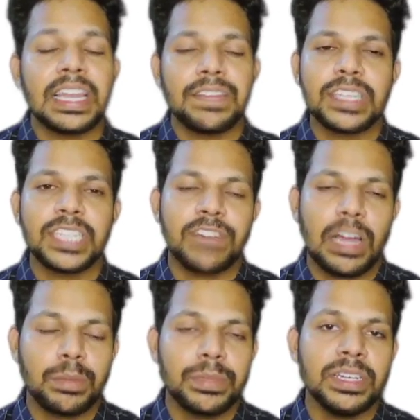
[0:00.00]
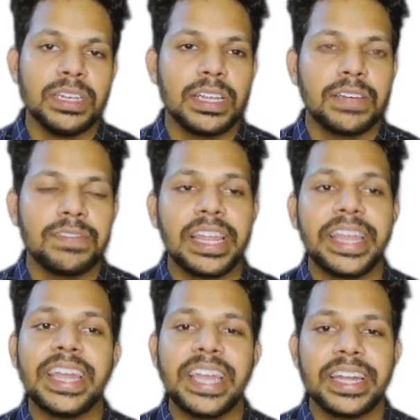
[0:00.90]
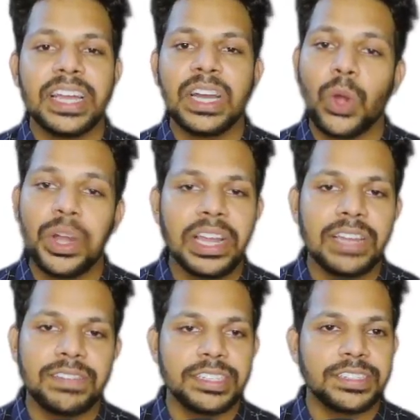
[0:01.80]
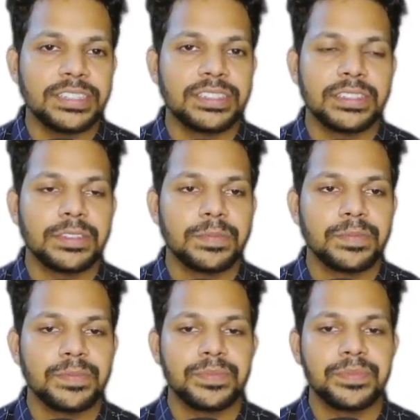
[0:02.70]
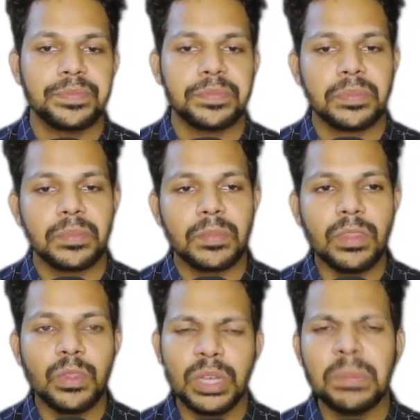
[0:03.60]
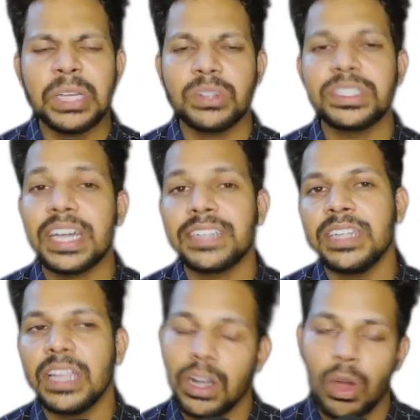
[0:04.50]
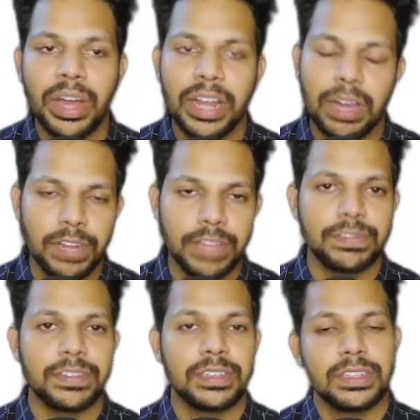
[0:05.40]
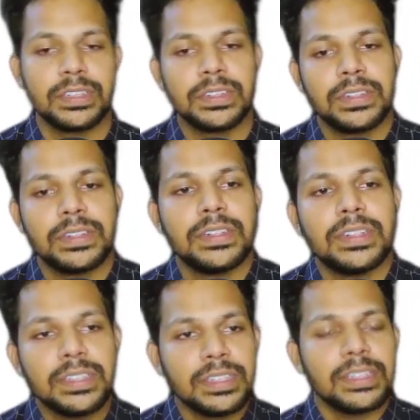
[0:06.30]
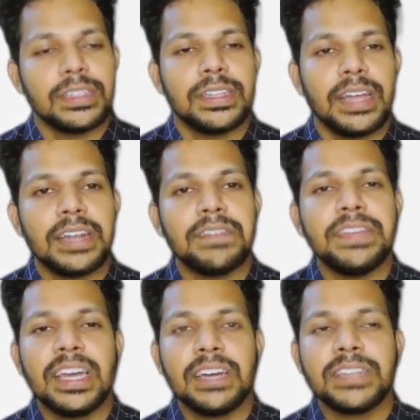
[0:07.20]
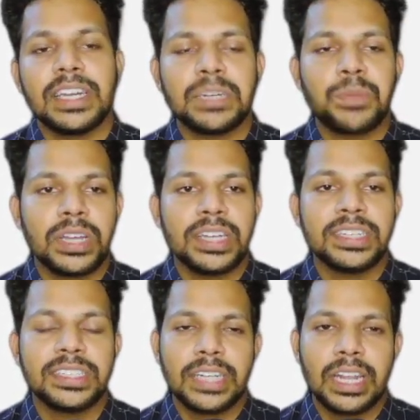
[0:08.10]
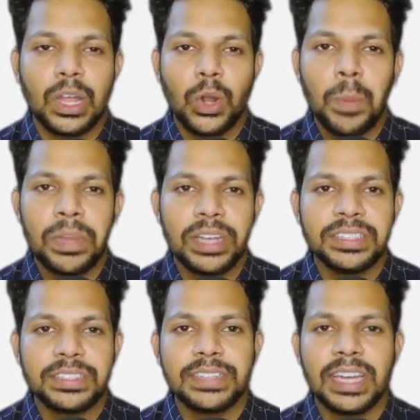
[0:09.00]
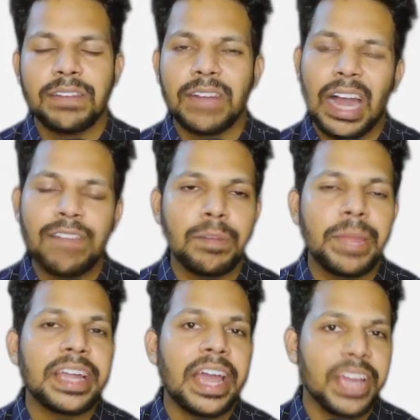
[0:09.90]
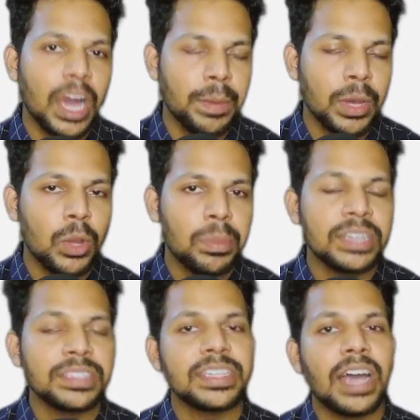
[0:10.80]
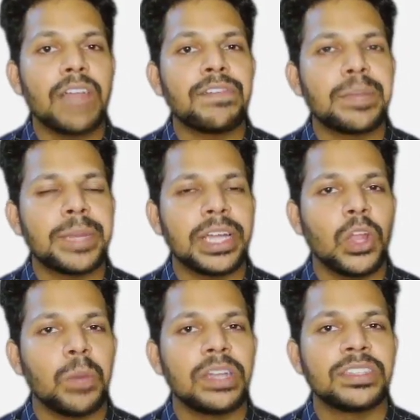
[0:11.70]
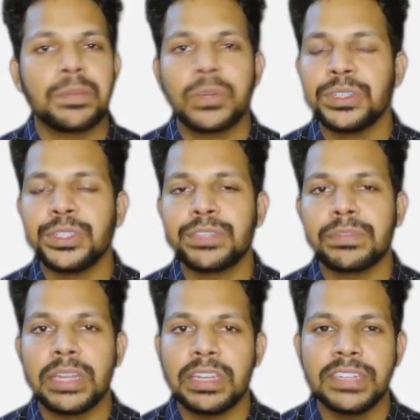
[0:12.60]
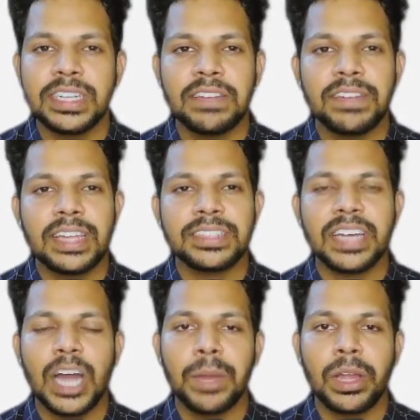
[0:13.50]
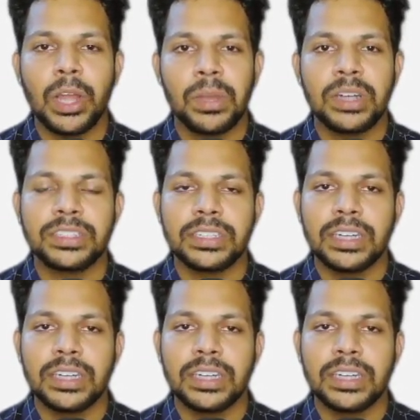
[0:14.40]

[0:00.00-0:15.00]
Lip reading: in the levels of albumin will indicate a chronic liver disease. Okay, because it has a longer half-life. And we have the other proteins that are the globulins. We have alpha, beta, and gamma globulins. The alpha and beta globulins are produced from the liver, whereas the gamma globulins